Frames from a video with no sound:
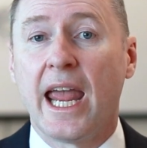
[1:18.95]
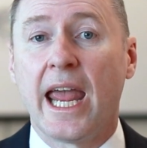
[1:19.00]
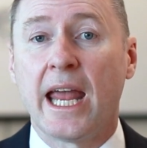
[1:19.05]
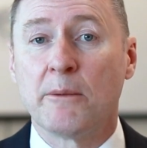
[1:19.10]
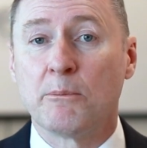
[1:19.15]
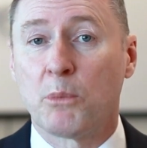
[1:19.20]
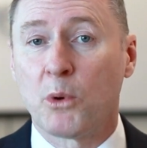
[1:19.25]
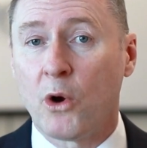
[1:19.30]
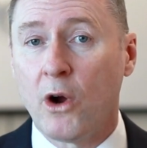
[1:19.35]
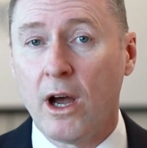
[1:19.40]

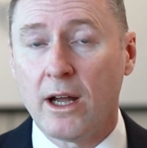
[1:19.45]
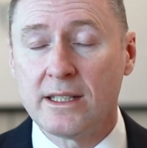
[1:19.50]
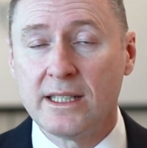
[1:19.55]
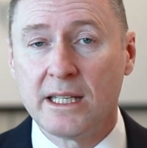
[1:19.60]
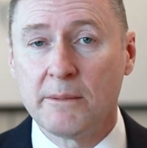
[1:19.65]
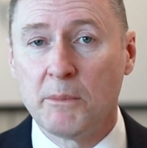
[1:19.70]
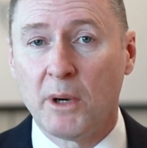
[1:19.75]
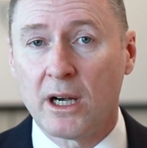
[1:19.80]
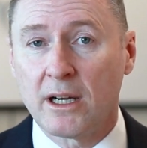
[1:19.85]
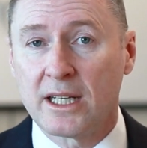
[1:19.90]
and
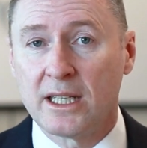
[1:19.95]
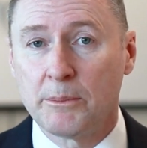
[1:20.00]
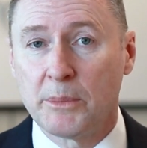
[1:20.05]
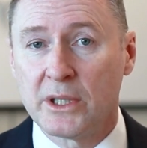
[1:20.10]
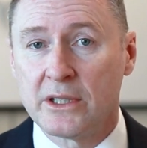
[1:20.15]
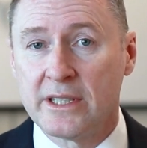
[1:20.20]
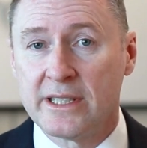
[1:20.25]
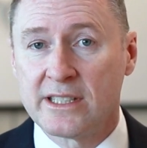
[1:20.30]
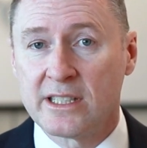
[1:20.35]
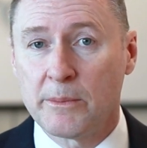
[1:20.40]
broadening market
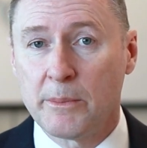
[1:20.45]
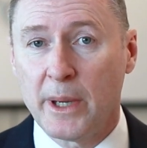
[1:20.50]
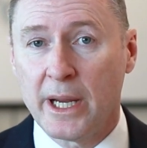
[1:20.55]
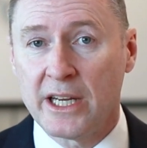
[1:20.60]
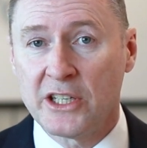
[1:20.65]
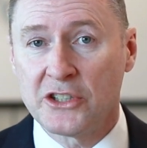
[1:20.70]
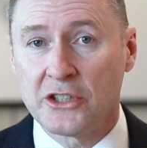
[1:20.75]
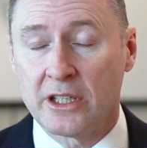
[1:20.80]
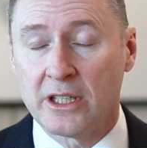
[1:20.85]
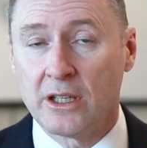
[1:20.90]

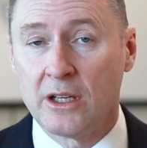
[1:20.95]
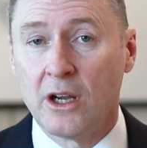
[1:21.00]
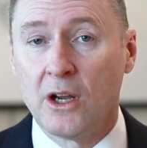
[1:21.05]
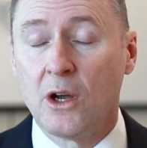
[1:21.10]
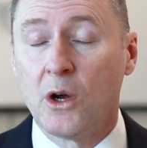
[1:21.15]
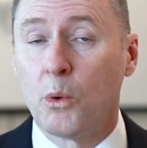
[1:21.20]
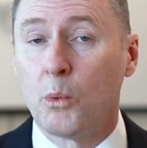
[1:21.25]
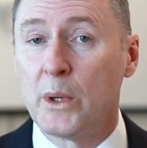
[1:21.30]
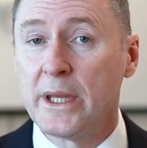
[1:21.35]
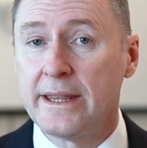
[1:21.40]
participation,
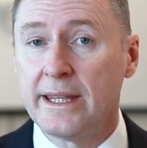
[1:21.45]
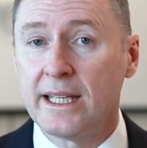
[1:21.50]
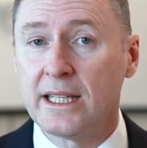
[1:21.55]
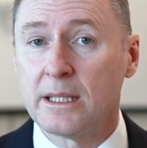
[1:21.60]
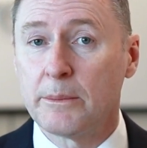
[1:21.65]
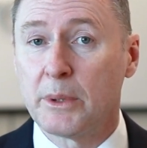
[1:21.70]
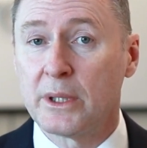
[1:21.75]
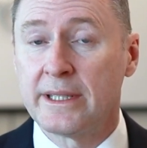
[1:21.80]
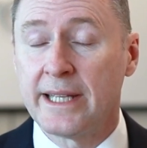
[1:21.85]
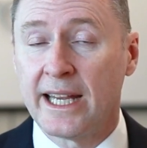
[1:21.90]
we think
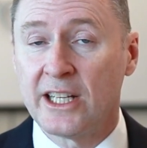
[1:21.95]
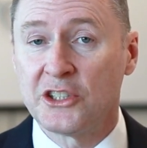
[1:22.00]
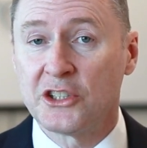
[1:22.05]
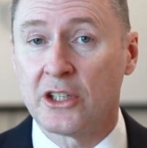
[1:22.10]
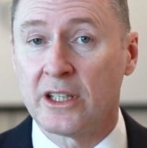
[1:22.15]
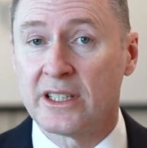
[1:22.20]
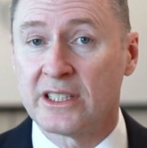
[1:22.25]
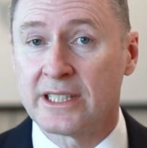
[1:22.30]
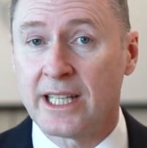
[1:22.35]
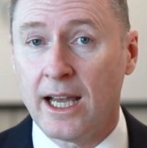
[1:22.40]
the
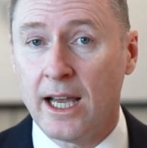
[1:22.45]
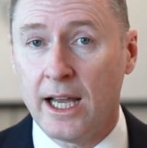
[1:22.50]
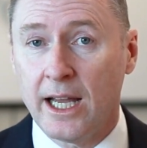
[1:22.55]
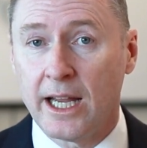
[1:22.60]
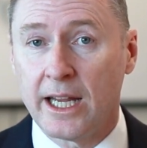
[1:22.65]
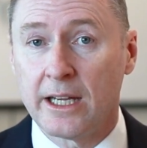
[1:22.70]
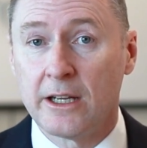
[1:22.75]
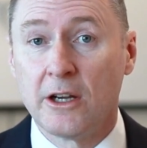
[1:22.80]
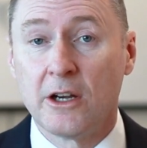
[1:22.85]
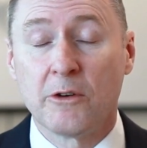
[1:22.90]
potential is
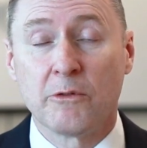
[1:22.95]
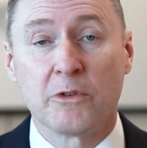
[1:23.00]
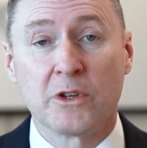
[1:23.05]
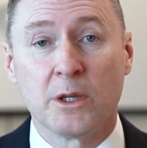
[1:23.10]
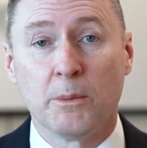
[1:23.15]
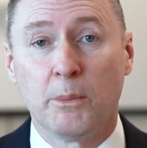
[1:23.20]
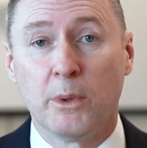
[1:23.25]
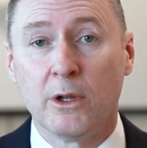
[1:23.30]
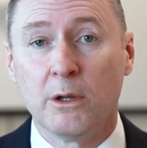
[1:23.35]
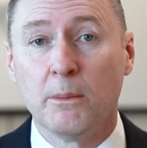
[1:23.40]
high for
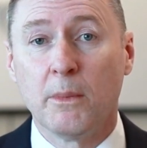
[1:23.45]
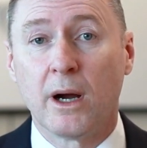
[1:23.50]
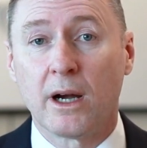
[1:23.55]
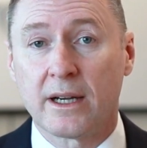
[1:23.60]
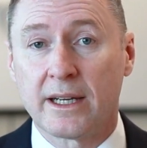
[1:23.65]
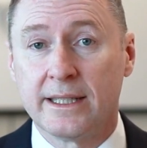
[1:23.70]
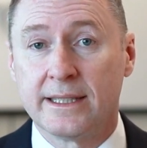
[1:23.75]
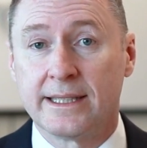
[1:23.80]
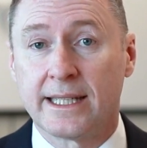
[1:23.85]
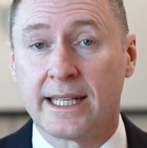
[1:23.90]
the bull
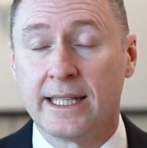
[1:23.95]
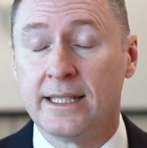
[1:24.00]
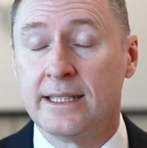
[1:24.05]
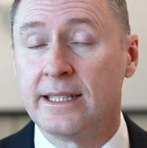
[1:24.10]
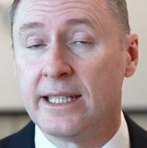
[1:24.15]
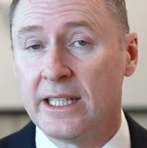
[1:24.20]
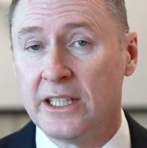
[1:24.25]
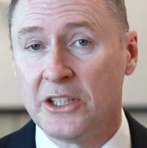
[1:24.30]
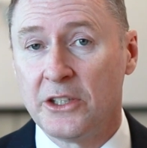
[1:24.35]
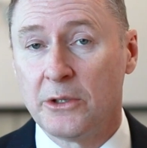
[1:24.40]
market to
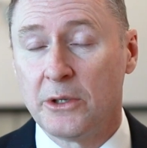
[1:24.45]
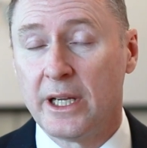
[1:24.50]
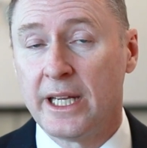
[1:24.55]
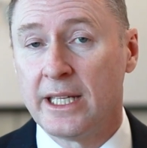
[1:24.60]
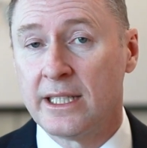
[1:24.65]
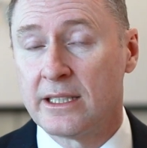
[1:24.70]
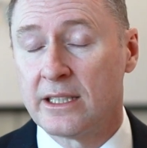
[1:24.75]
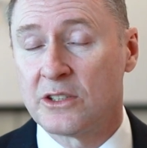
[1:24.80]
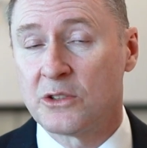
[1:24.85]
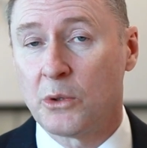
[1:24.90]
continue
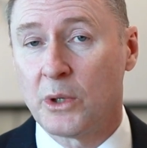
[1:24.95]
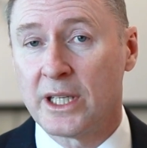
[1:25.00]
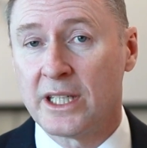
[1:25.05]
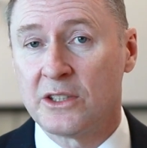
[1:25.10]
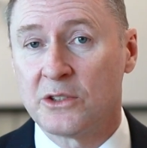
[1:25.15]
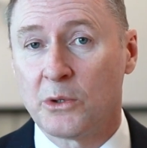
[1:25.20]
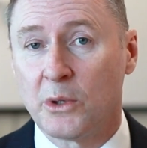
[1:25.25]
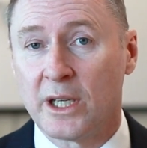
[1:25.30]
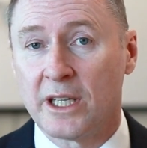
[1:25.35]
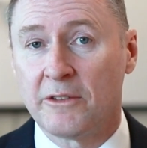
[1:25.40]
into
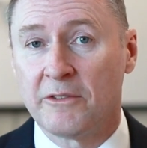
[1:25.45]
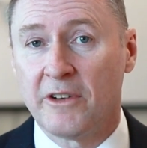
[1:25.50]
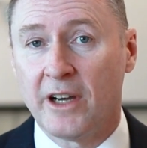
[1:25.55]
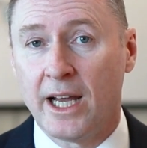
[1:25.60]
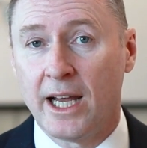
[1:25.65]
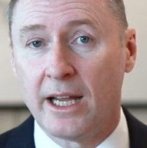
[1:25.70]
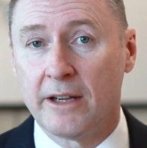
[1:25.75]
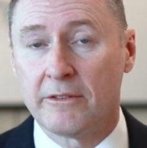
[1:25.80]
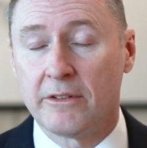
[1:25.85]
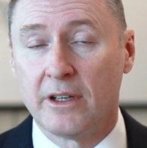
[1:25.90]

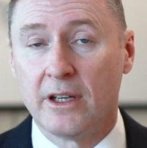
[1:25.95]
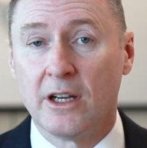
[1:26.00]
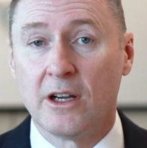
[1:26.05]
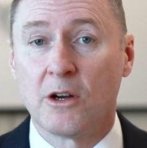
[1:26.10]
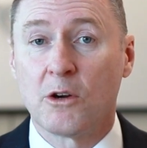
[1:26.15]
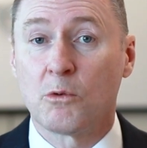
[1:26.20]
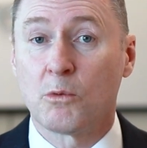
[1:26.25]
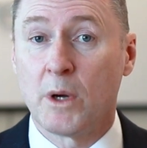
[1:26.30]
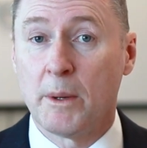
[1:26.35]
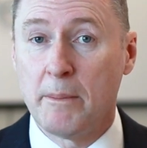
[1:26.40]
2025.
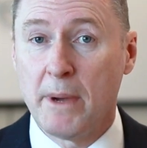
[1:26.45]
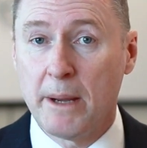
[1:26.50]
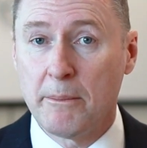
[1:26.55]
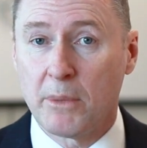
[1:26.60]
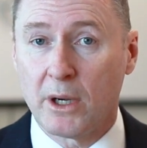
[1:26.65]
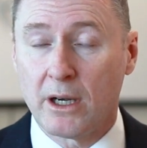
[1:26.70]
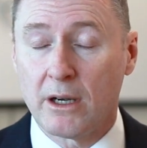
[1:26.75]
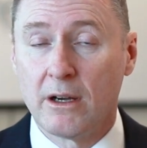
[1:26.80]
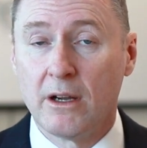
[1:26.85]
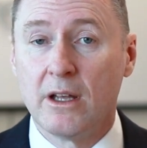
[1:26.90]

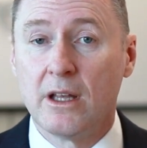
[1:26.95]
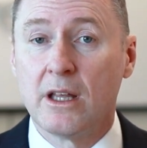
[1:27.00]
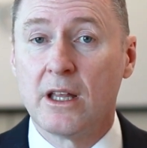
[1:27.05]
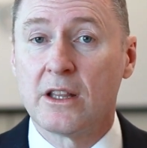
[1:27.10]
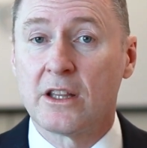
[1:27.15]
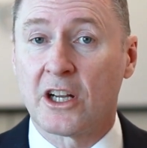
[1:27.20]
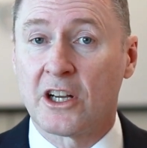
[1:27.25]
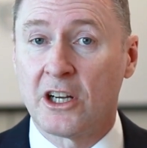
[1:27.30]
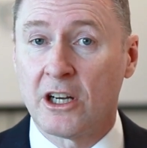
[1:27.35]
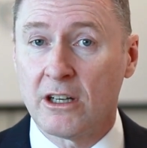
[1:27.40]
Remember,
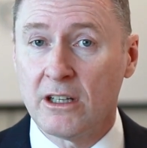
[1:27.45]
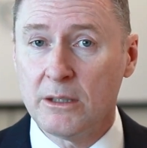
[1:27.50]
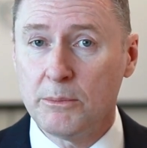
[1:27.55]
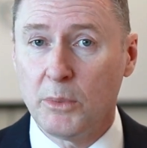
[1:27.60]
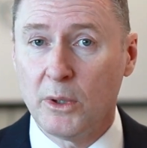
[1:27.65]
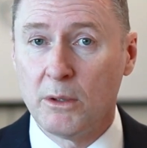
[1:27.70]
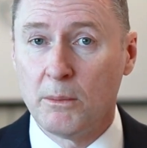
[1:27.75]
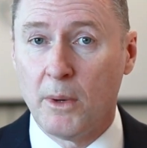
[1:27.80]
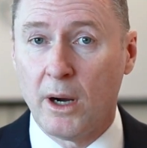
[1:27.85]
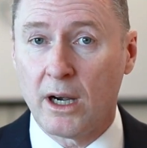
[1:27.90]
the current
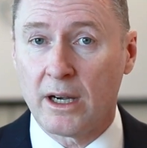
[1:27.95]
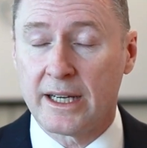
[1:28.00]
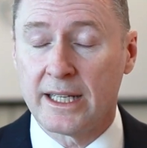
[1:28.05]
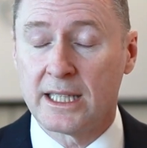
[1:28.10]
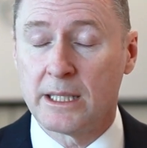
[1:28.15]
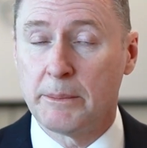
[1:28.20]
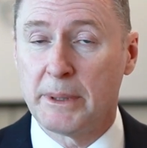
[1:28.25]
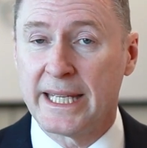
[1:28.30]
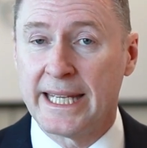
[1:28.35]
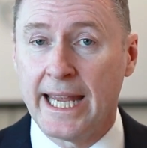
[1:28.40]
bull market
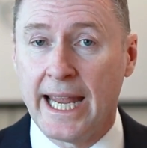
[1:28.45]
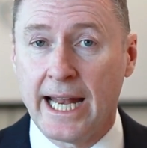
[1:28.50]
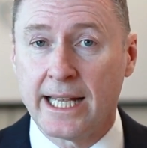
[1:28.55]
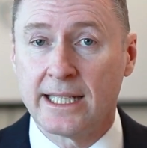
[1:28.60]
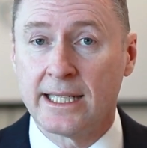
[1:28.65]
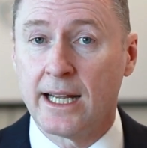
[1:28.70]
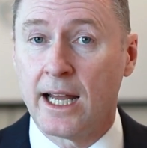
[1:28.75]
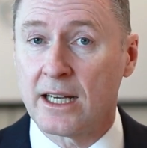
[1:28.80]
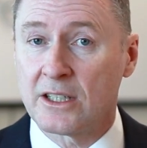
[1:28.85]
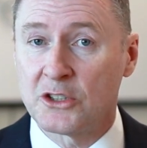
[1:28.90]
that began
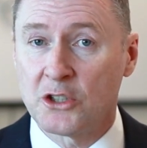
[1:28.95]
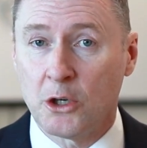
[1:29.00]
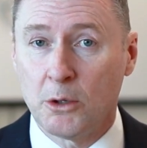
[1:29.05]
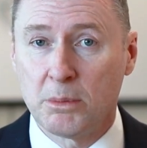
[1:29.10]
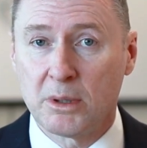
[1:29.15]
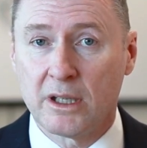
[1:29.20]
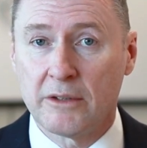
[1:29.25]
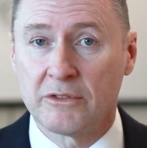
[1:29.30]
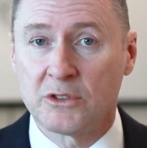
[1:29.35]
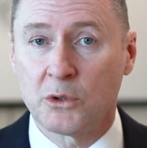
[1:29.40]
in
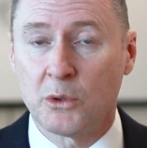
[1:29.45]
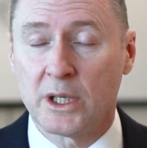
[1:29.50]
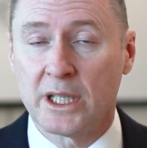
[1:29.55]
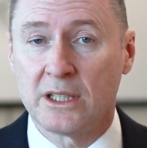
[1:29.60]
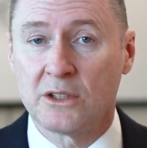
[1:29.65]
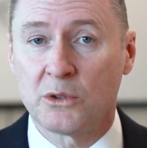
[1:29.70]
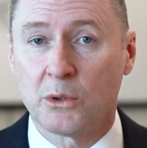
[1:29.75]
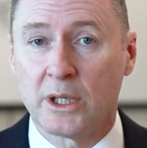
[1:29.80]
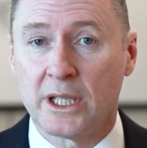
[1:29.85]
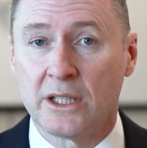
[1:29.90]
October of
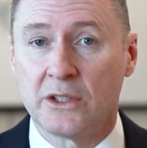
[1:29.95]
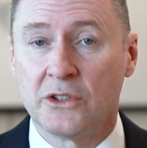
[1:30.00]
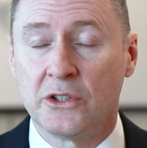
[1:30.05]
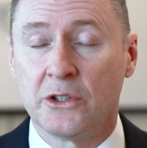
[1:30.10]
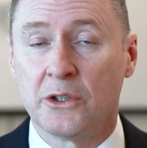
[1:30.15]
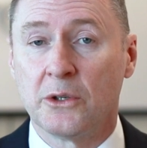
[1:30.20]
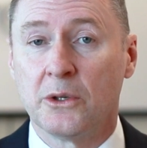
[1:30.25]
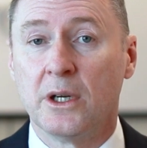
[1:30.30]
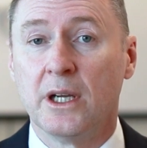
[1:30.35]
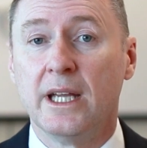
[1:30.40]

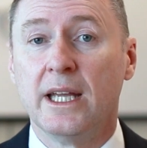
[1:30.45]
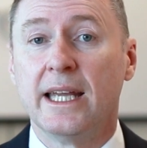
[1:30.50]
2022